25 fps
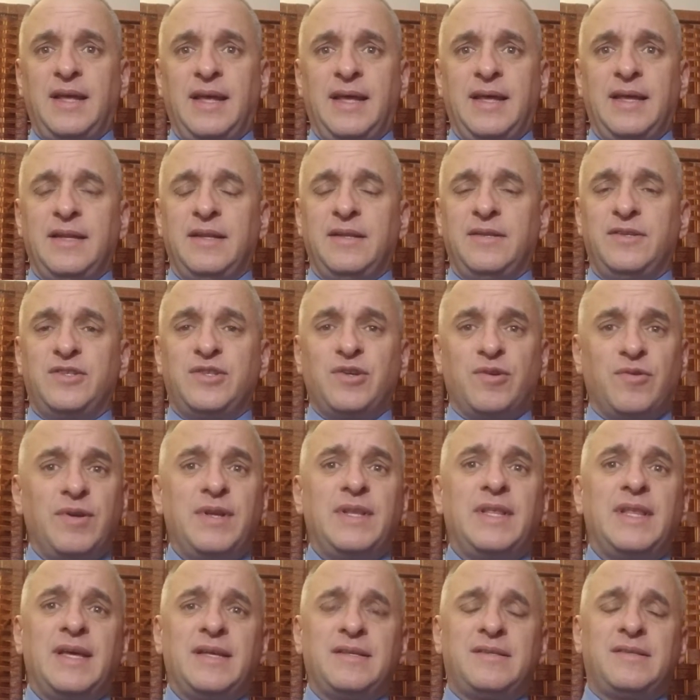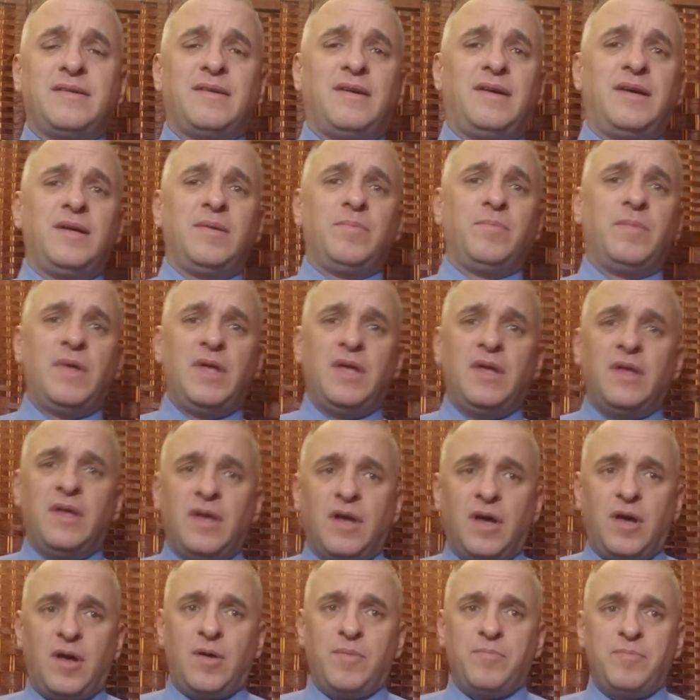And during that time,
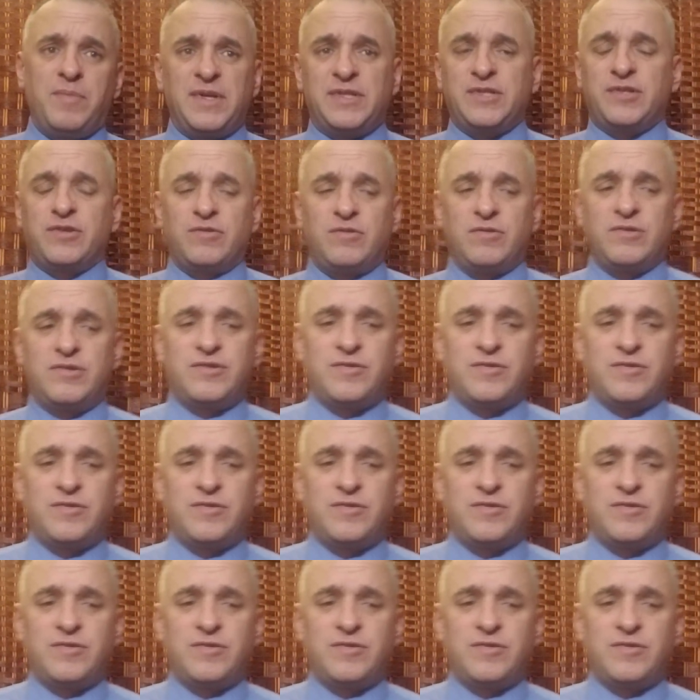Mitchell